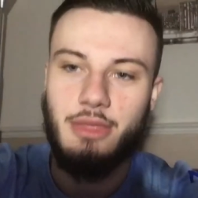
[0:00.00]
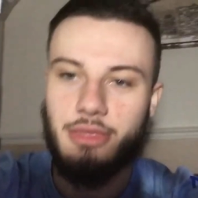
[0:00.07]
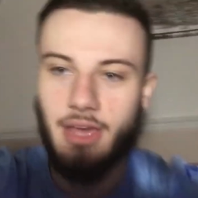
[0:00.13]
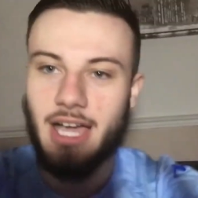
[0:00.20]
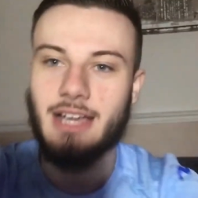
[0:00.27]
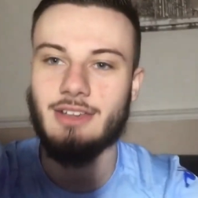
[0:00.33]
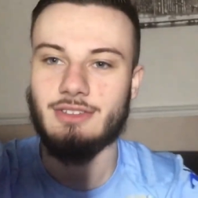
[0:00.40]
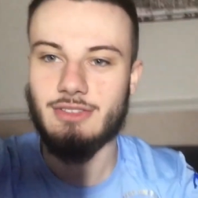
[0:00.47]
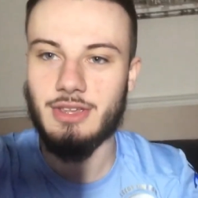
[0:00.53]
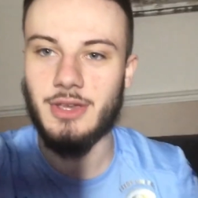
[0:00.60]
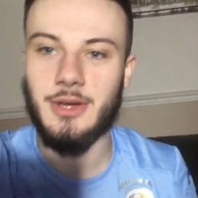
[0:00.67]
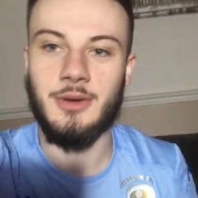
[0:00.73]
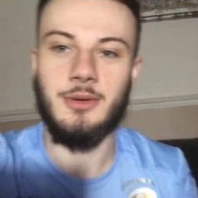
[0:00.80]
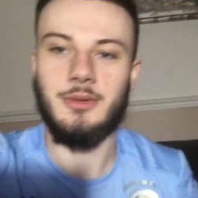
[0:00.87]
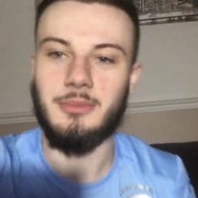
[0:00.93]
Thanks
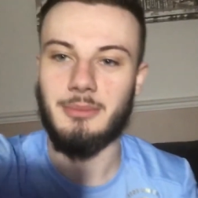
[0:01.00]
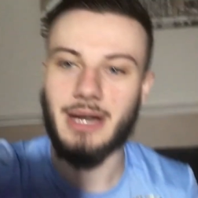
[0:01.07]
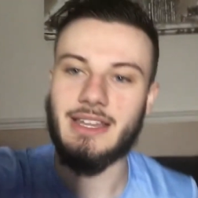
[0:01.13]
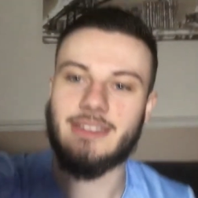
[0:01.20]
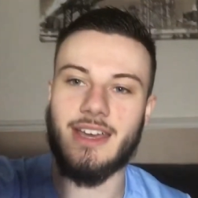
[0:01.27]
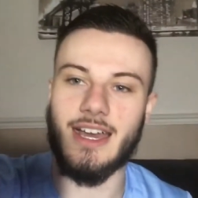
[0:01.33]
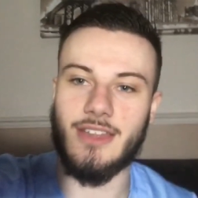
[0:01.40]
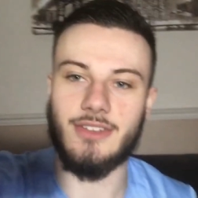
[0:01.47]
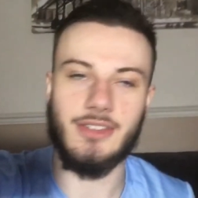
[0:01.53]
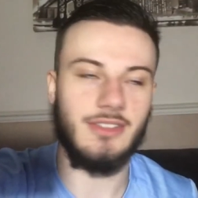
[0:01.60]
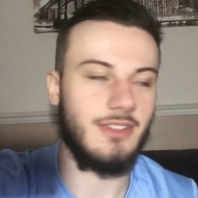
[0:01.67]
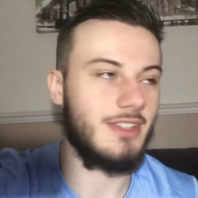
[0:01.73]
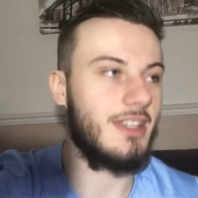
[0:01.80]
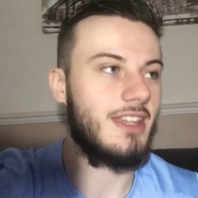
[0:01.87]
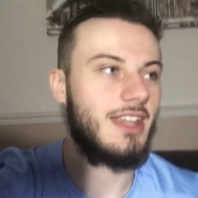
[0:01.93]
to my
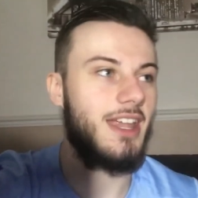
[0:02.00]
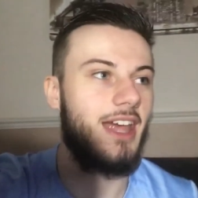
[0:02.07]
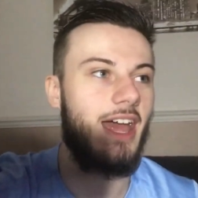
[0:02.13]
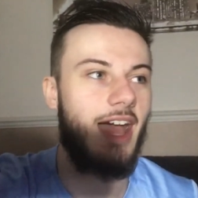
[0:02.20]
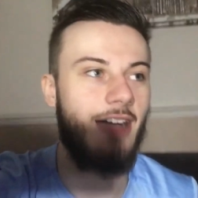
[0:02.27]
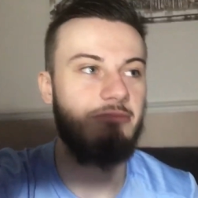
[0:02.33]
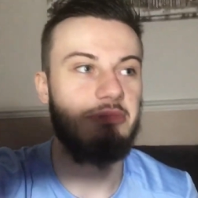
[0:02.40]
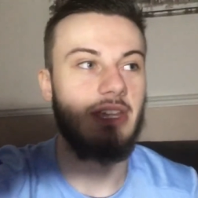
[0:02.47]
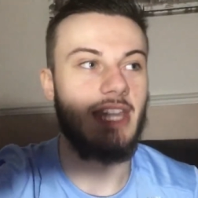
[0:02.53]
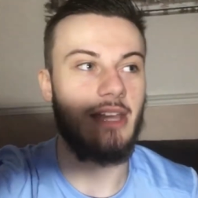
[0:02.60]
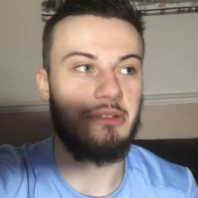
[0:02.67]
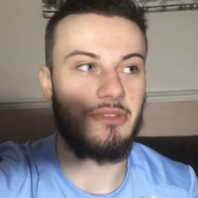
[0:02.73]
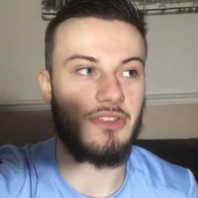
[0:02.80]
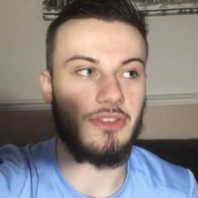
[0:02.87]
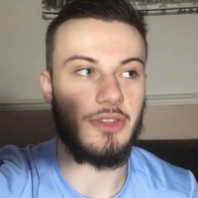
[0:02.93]
dad, I've been
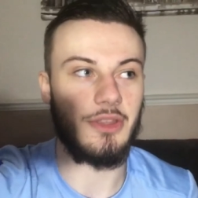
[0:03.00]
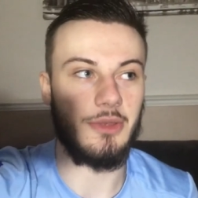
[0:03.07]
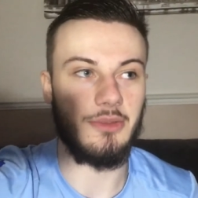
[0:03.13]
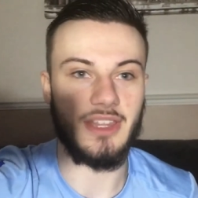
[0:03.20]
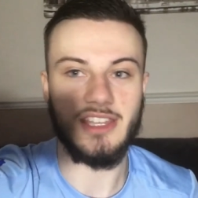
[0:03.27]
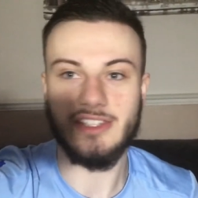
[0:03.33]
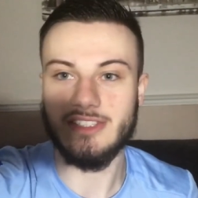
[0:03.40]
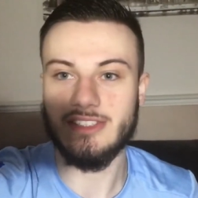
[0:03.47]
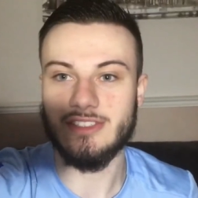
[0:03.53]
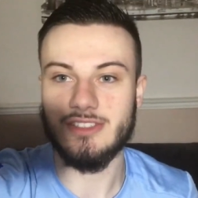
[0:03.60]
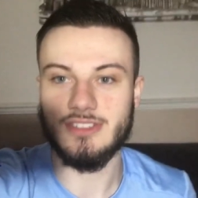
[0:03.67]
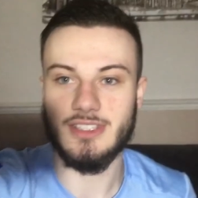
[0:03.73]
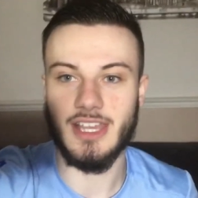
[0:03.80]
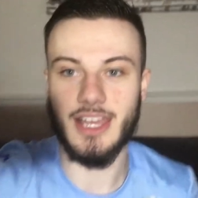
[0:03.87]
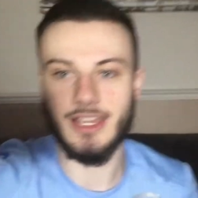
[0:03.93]
able to do
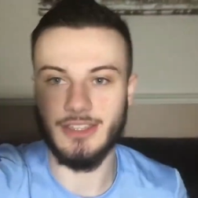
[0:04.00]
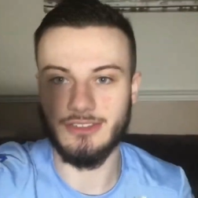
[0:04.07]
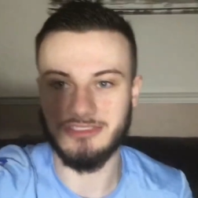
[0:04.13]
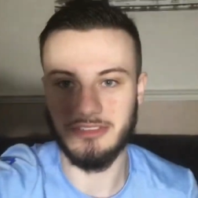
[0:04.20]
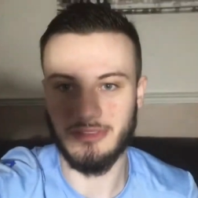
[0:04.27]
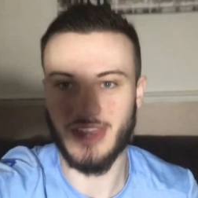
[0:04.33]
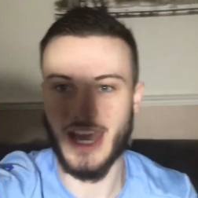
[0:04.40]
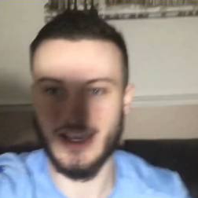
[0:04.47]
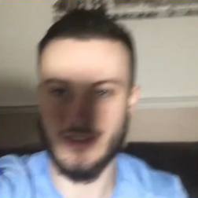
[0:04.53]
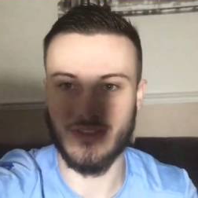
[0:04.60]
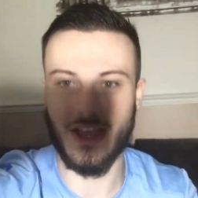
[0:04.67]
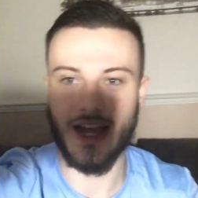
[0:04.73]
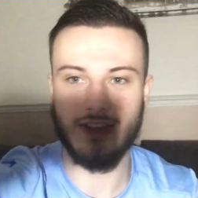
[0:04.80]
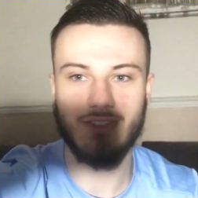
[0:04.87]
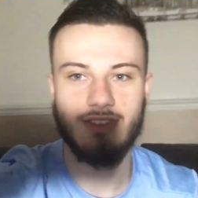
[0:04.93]
this, and
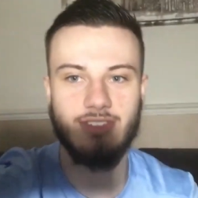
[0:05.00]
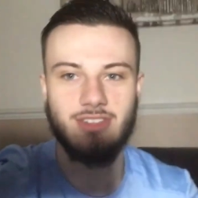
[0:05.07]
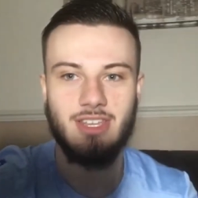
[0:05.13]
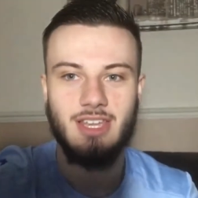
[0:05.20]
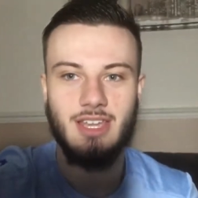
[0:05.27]
that's that's